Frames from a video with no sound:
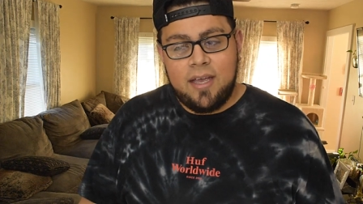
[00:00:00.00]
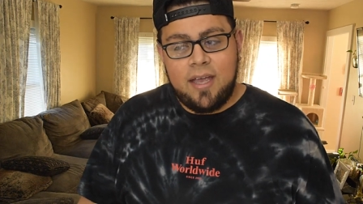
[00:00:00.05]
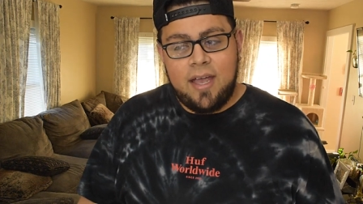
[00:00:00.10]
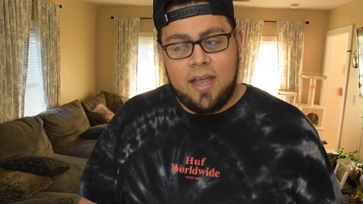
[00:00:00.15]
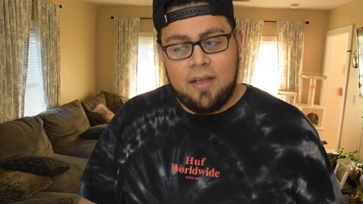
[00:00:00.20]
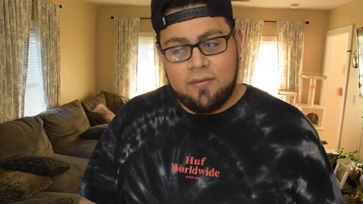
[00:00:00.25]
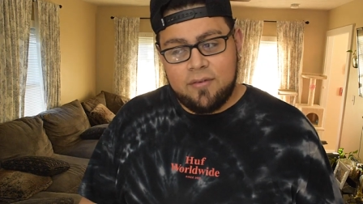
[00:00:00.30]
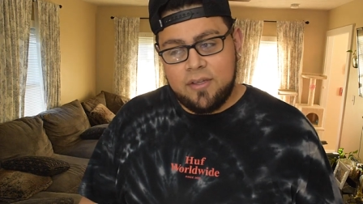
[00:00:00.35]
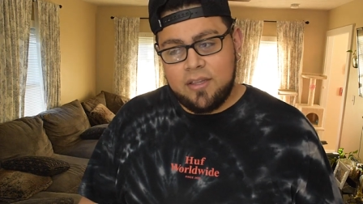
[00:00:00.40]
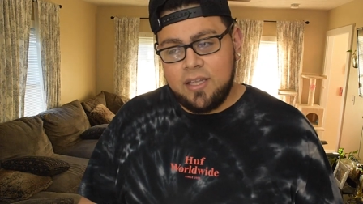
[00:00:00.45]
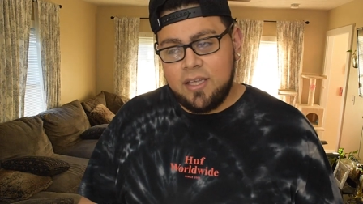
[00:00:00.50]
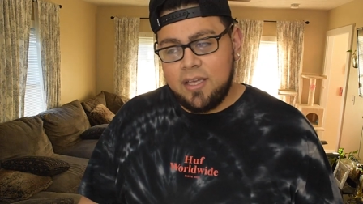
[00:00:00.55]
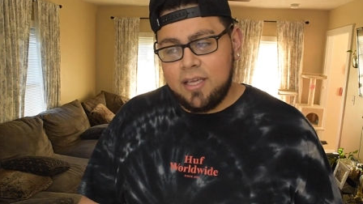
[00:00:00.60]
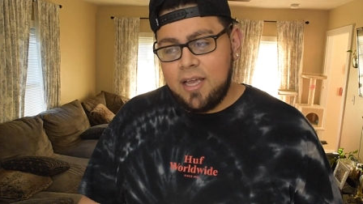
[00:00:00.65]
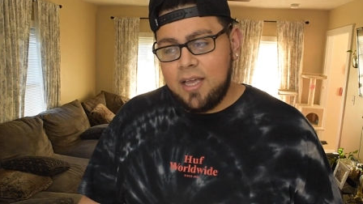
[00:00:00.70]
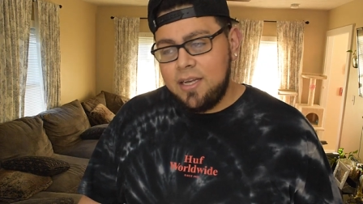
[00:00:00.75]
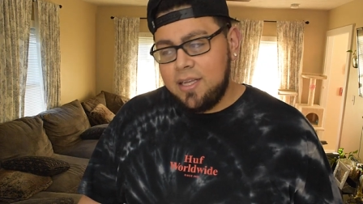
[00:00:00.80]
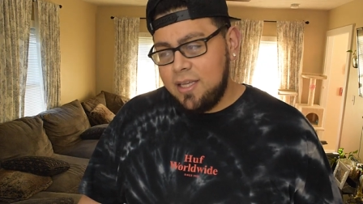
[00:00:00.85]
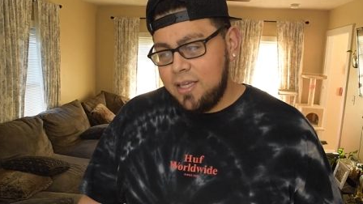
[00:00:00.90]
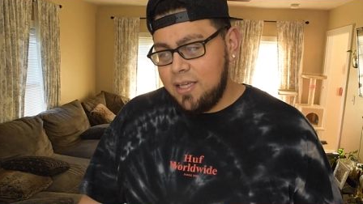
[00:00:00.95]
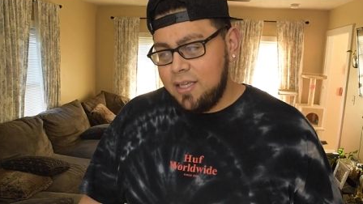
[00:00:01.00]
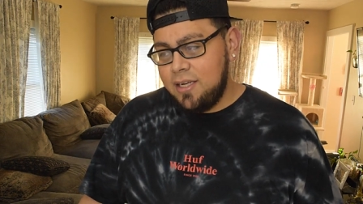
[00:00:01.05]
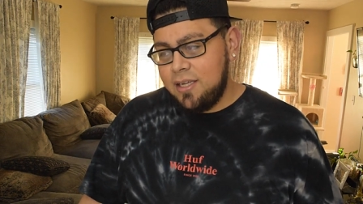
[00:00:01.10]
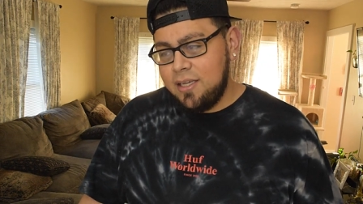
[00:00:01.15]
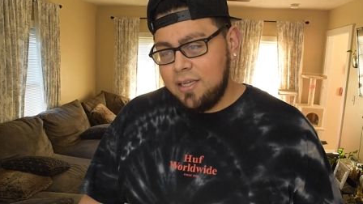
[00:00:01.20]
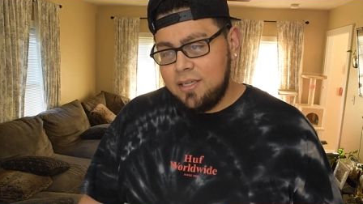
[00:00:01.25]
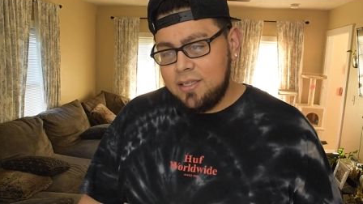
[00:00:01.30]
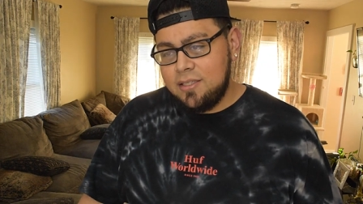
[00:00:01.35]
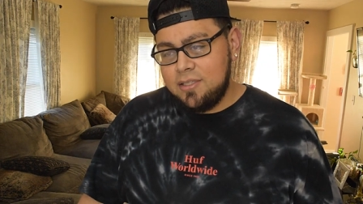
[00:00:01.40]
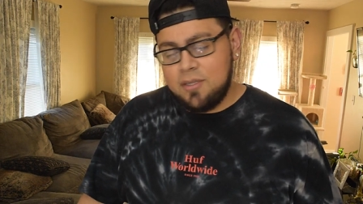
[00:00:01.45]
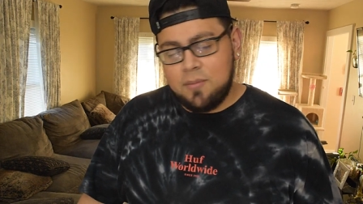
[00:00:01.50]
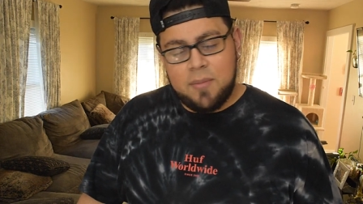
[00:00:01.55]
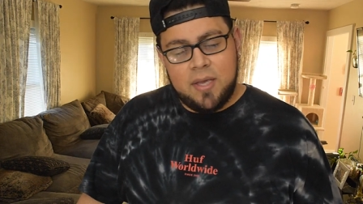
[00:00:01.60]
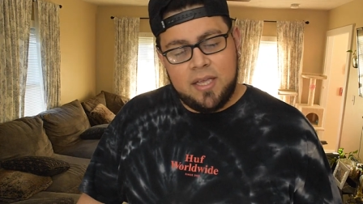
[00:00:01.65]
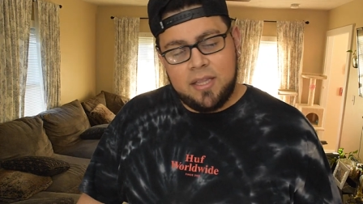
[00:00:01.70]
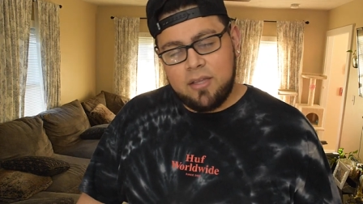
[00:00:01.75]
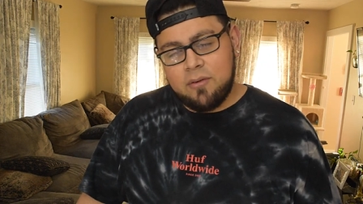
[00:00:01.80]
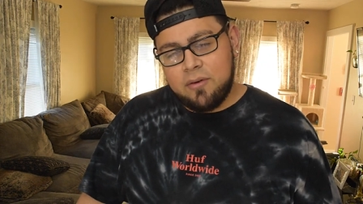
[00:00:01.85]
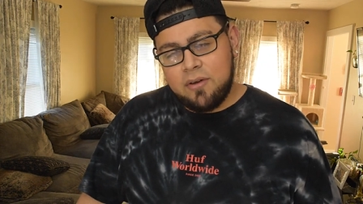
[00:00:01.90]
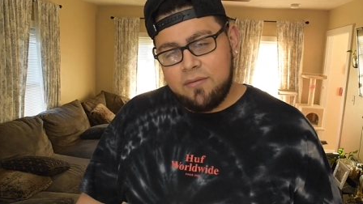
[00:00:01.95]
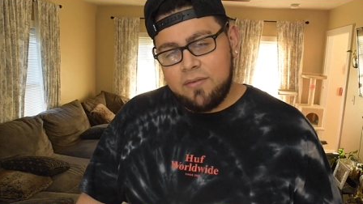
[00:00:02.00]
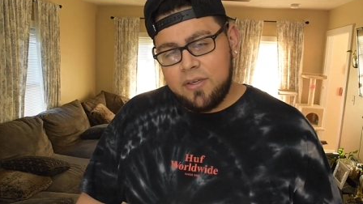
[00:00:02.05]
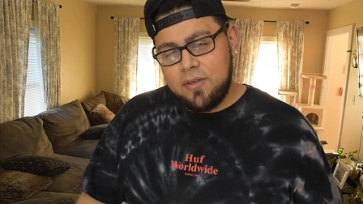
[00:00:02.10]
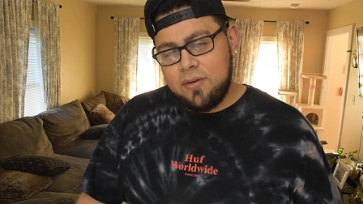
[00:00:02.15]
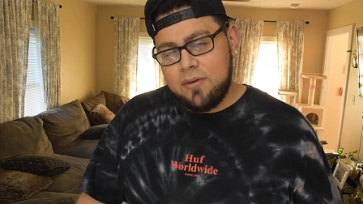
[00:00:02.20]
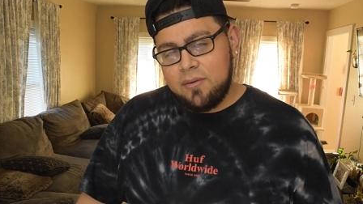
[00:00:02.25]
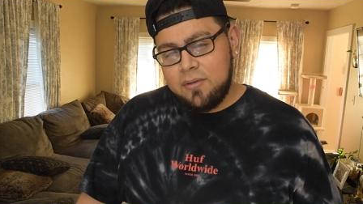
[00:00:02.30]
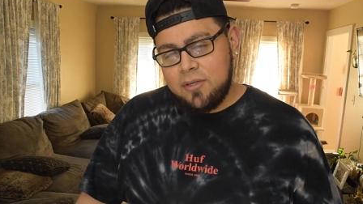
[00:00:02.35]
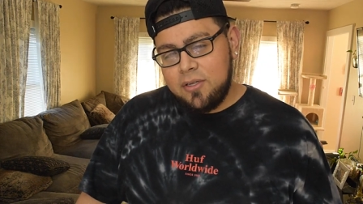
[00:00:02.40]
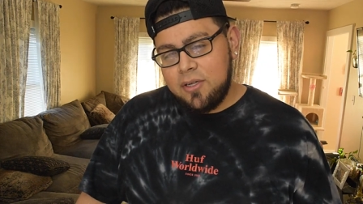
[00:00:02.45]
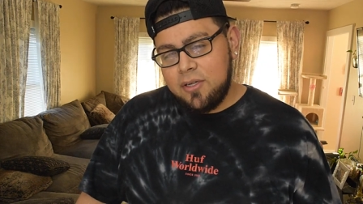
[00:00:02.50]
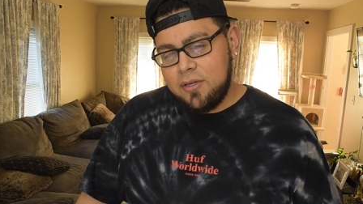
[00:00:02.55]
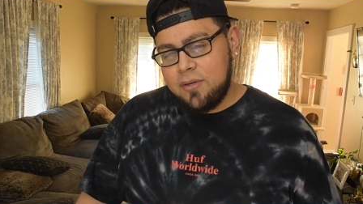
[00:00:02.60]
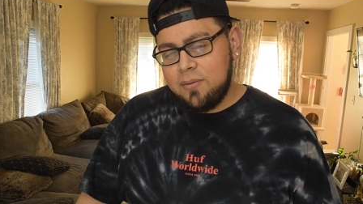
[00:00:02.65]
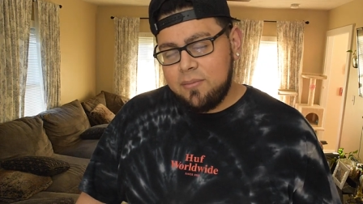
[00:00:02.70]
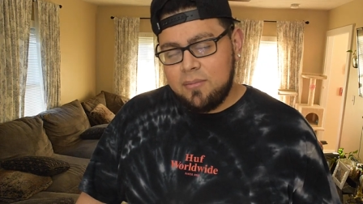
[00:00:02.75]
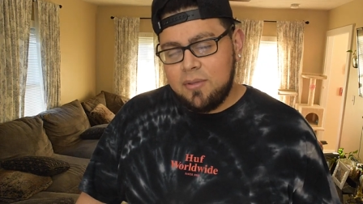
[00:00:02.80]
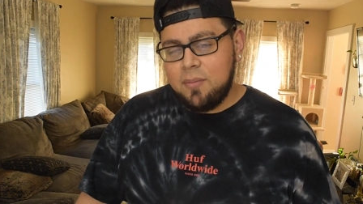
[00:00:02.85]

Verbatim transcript: everything I need to make the review you know